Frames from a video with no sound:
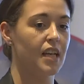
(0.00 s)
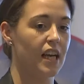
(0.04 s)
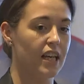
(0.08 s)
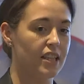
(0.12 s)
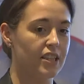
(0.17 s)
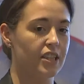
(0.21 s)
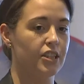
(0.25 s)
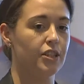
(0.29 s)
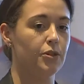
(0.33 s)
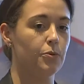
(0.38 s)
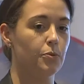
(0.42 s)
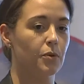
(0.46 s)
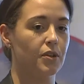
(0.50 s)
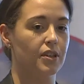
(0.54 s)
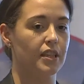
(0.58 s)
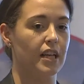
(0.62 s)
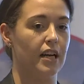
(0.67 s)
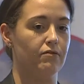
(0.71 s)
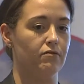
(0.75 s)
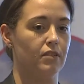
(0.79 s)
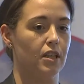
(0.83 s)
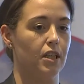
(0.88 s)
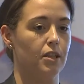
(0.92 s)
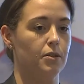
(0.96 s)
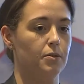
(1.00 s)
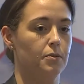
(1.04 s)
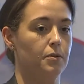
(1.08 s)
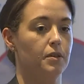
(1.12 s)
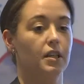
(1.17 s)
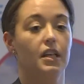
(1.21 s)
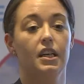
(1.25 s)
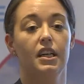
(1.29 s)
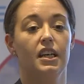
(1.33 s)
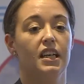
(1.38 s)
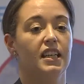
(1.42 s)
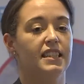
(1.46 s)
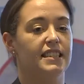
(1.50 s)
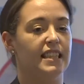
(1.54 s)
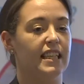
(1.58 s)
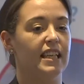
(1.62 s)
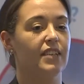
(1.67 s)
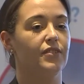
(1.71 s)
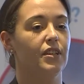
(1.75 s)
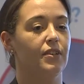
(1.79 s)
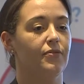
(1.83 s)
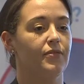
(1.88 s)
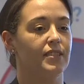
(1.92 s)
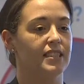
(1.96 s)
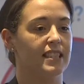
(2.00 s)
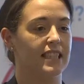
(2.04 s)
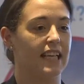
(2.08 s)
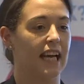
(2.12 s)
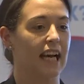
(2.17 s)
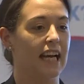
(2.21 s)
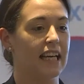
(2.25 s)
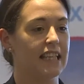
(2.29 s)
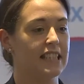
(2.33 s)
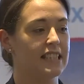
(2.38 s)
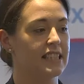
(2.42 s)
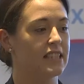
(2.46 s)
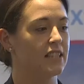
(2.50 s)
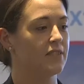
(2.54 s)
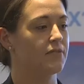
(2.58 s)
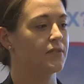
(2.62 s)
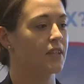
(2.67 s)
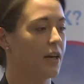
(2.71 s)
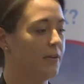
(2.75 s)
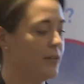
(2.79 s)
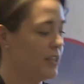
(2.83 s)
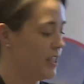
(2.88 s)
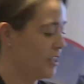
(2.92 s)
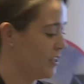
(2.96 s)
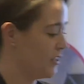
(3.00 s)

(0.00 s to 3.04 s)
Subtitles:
and that you want that role. So even if it's a case of going